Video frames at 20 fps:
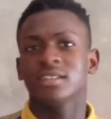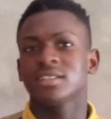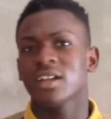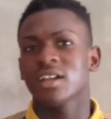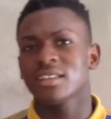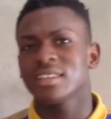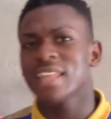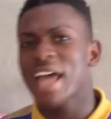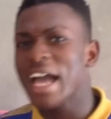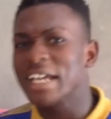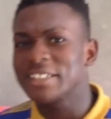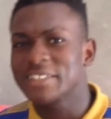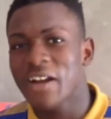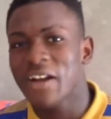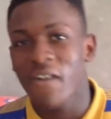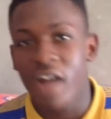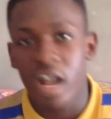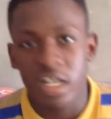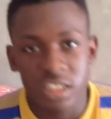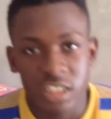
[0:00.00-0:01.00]
So thanks
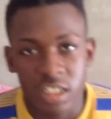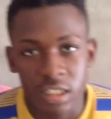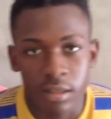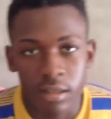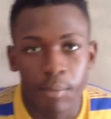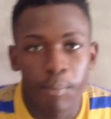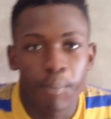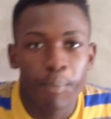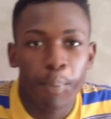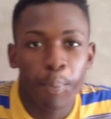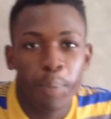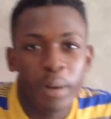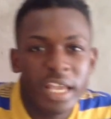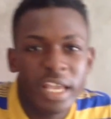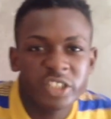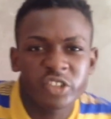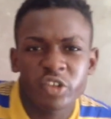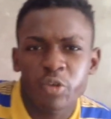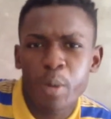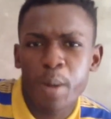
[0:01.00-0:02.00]
for watching.
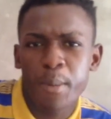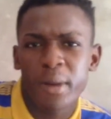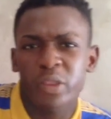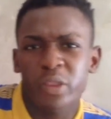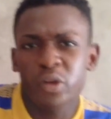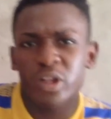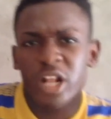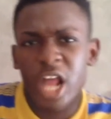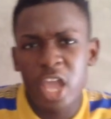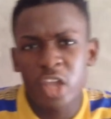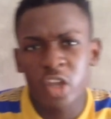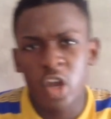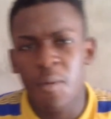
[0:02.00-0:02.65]
Please remember to like,